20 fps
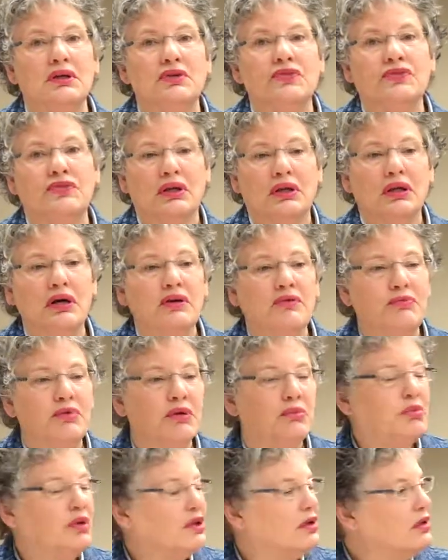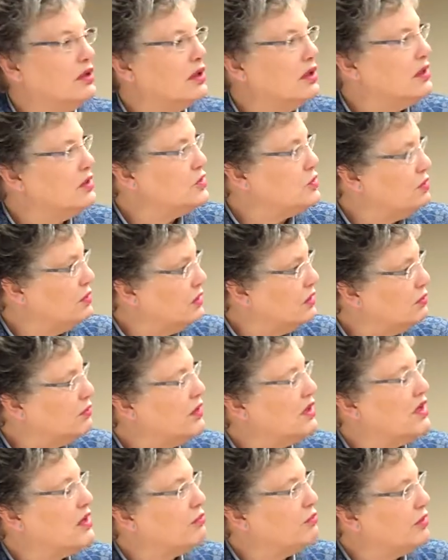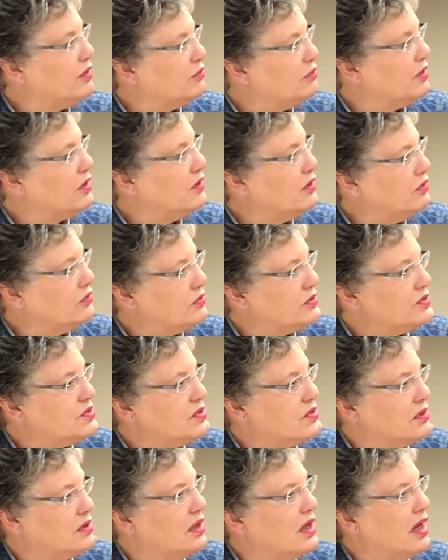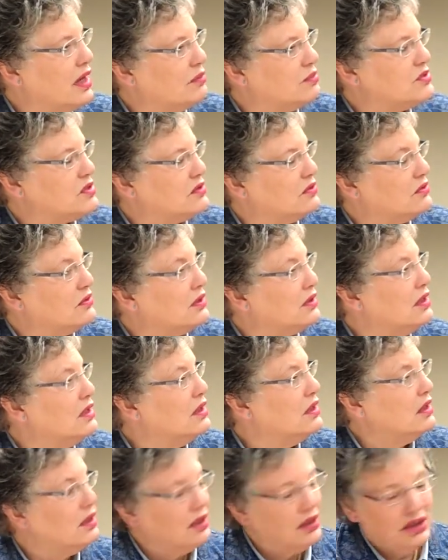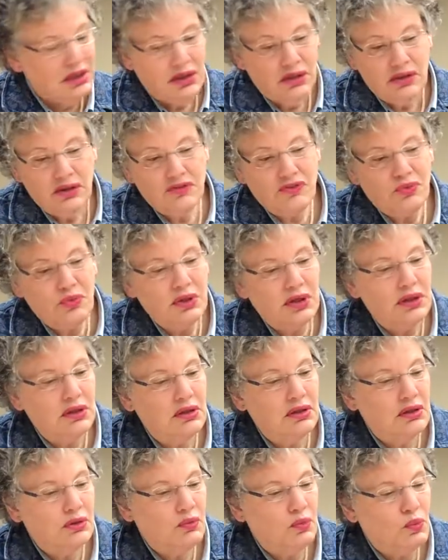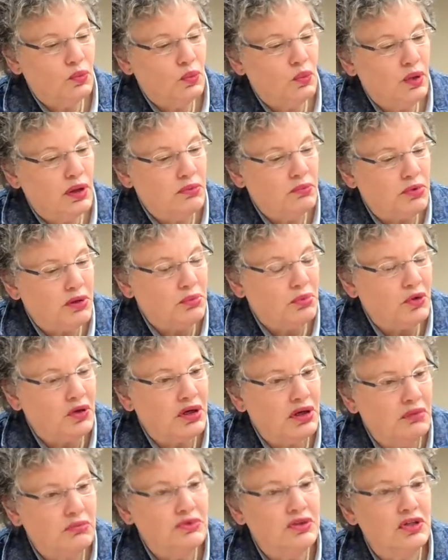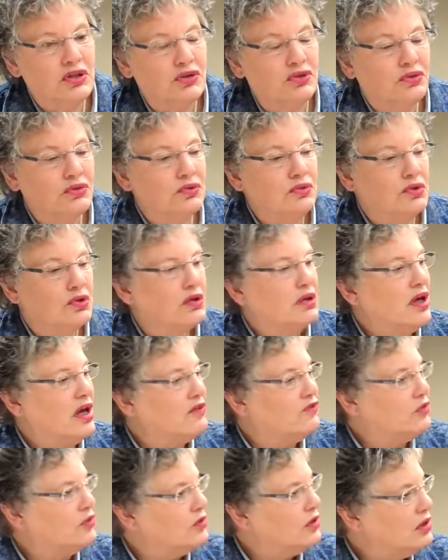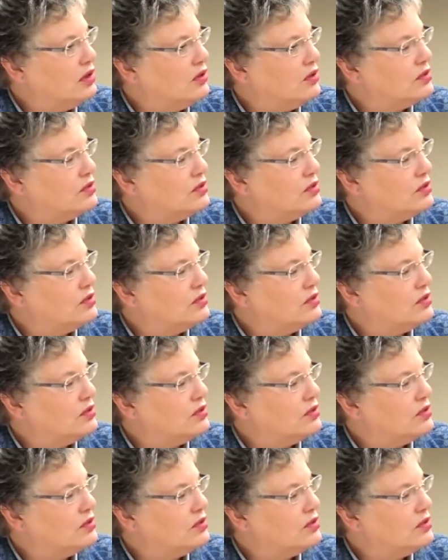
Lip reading: there's a lot of public engagement, a lot of public interest, absolutely. This way, when people come to you, you'll have a good